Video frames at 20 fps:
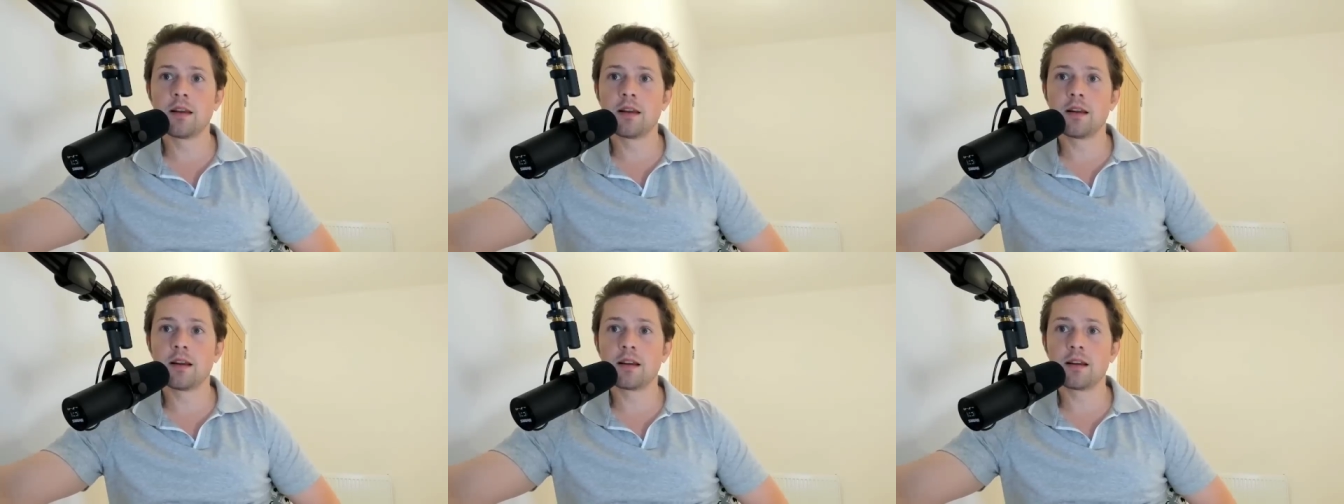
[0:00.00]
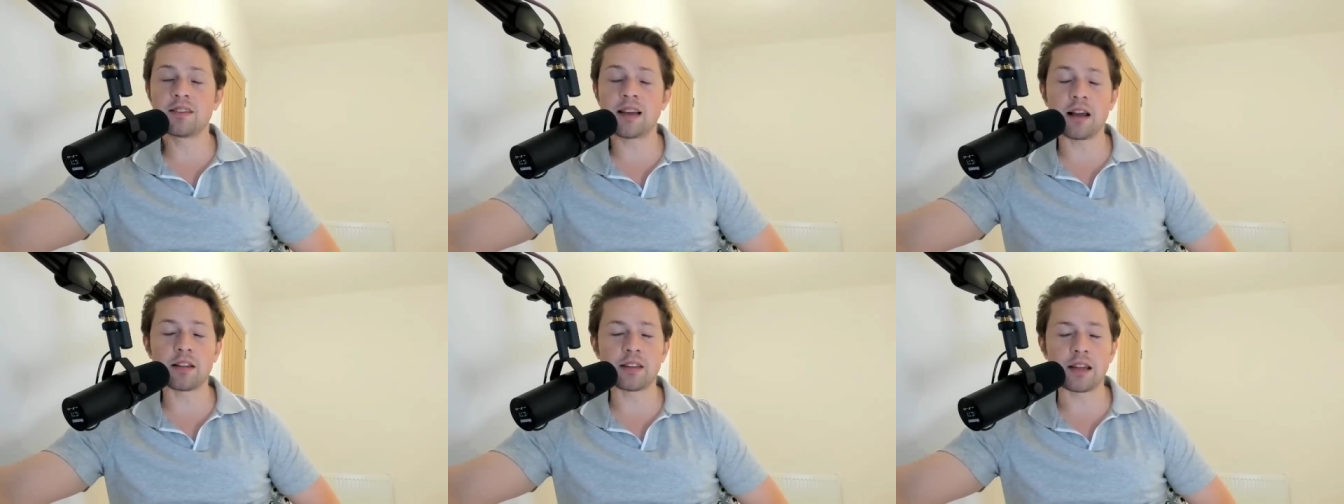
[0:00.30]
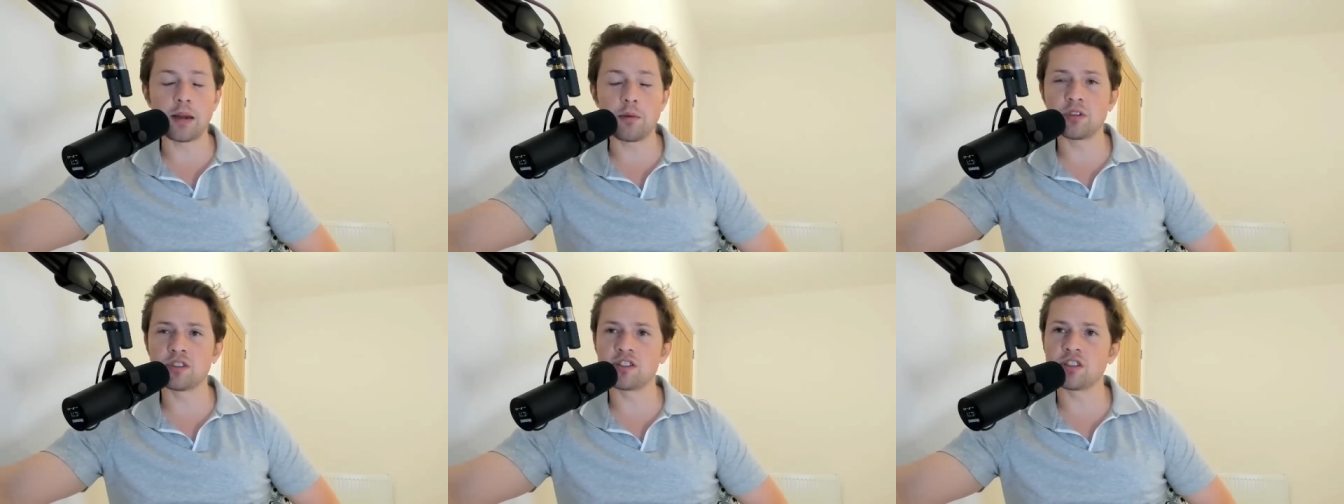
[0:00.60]

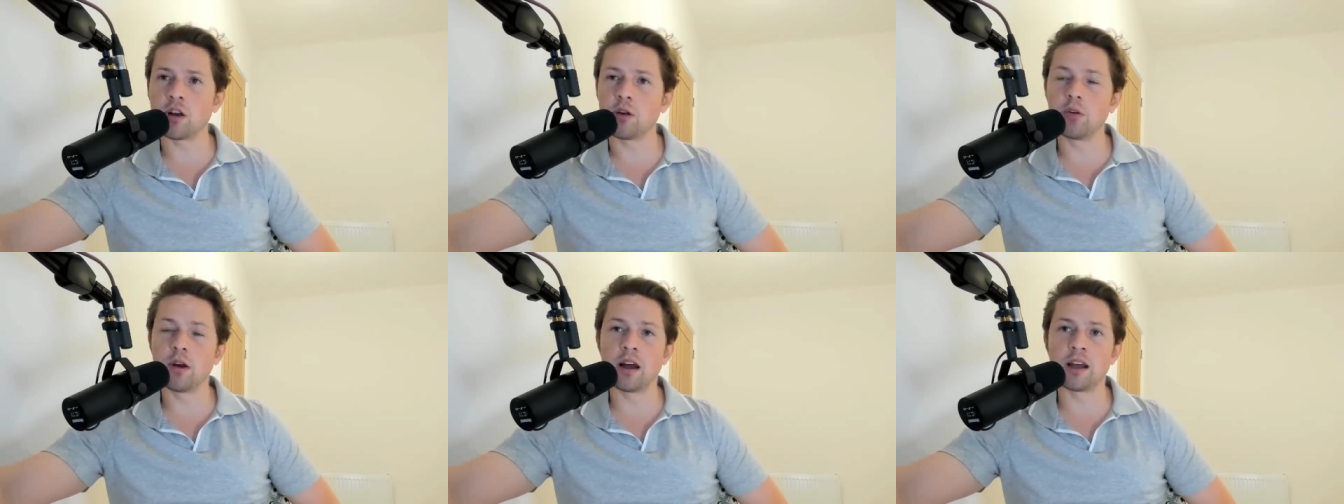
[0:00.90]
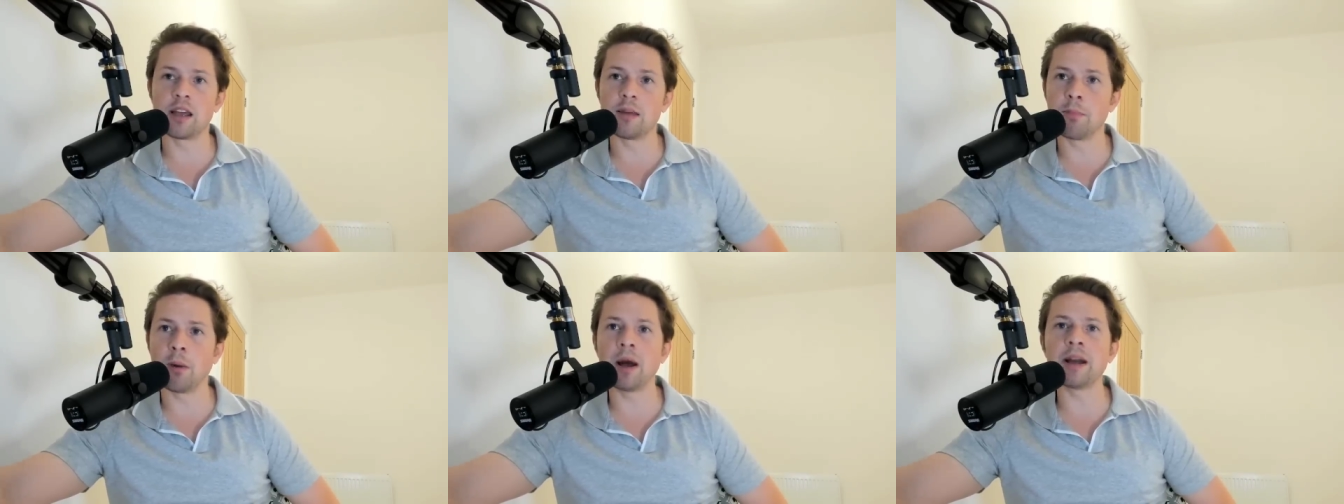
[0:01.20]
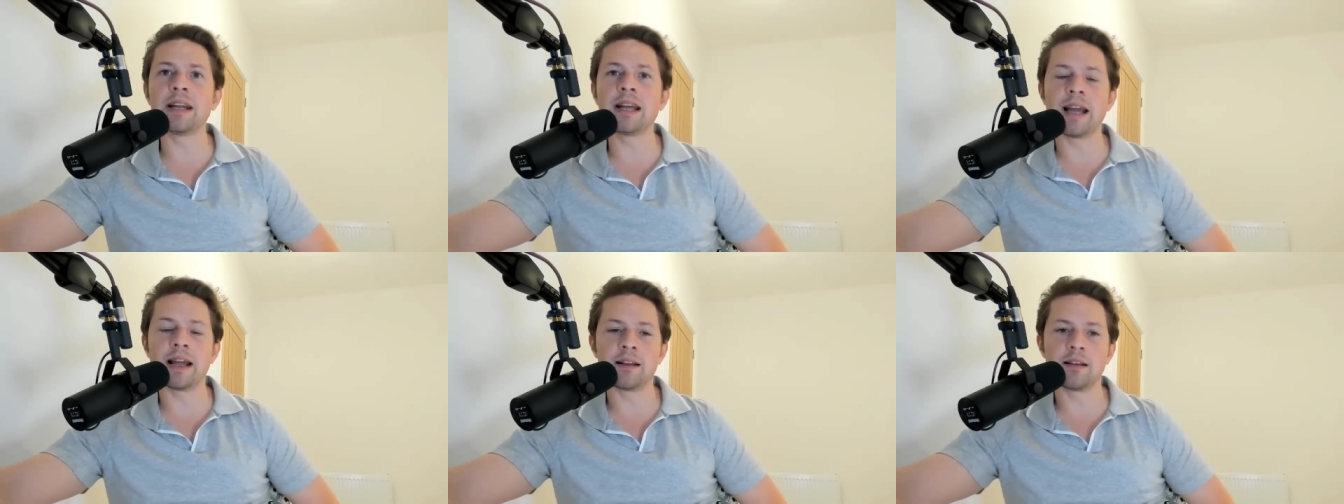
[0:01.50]
Southgate was so lucky. By
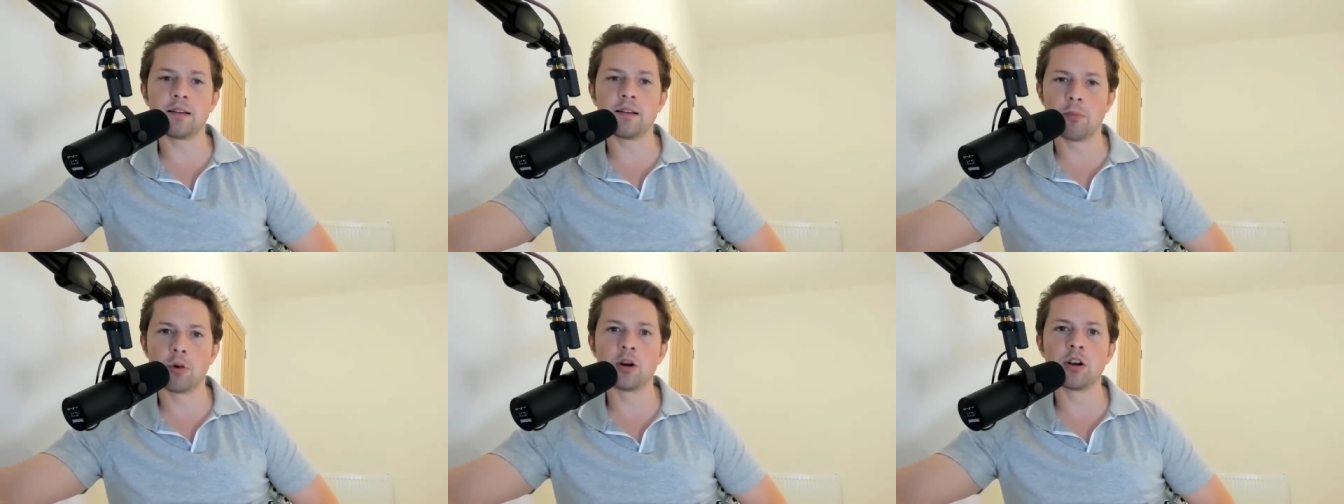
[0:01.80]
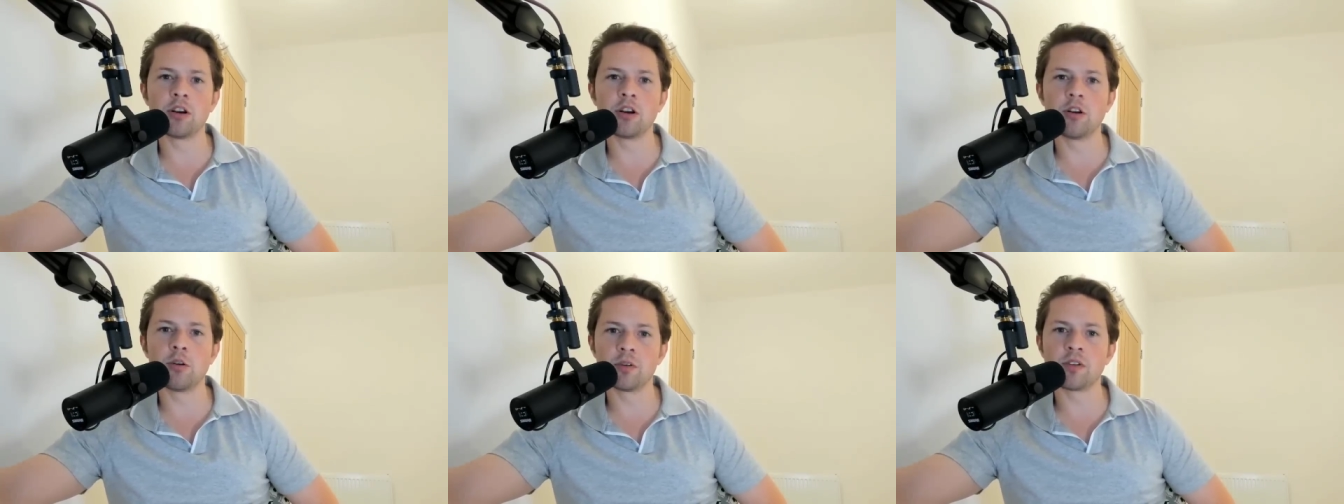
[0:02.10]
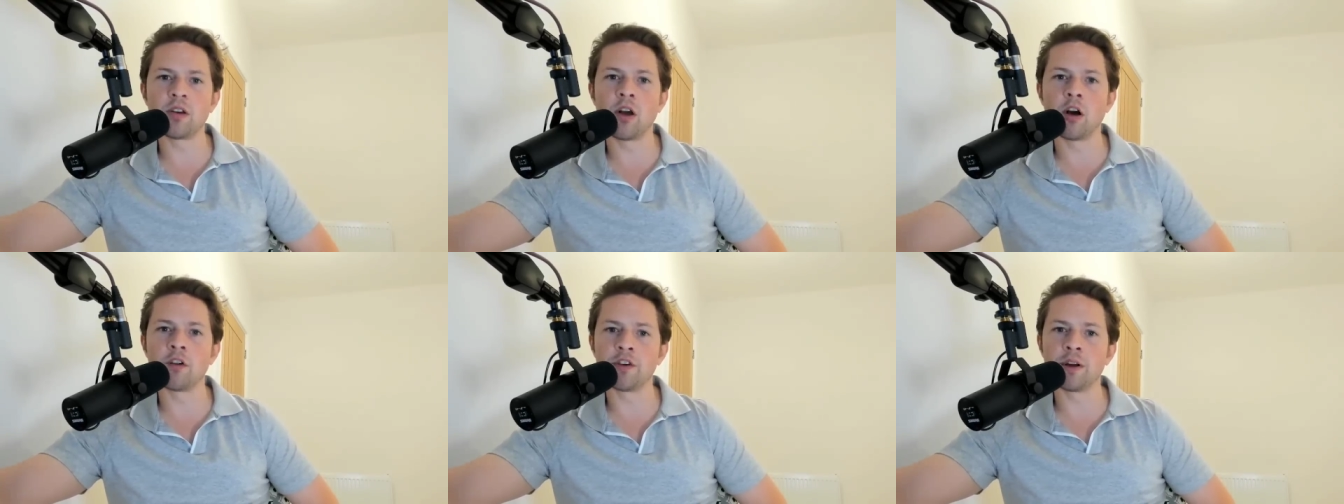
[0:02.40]
the end, Molineux was
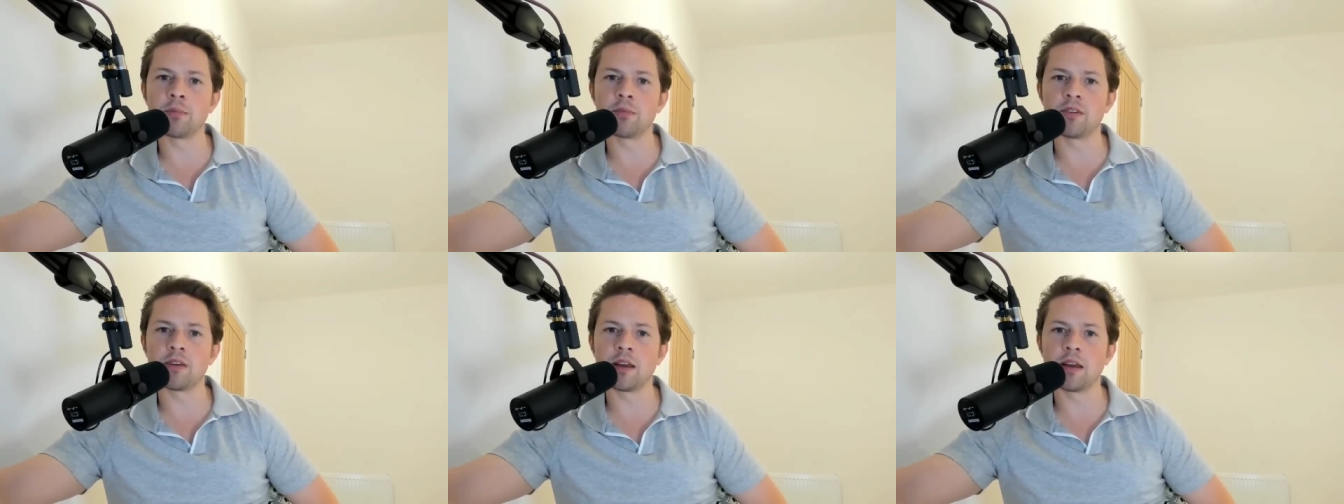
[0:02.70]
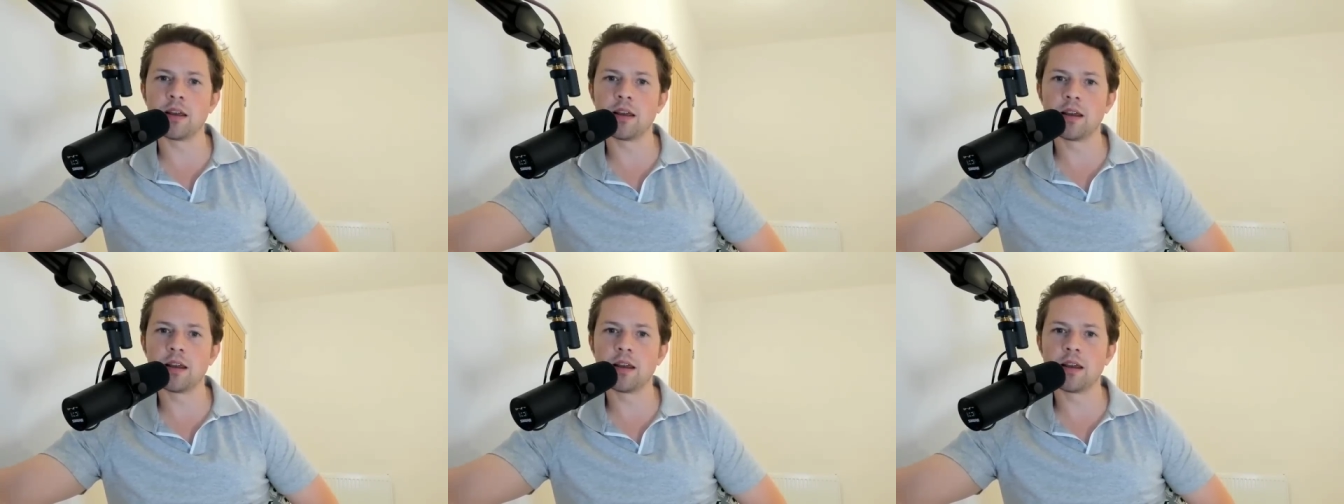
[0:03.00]
half empty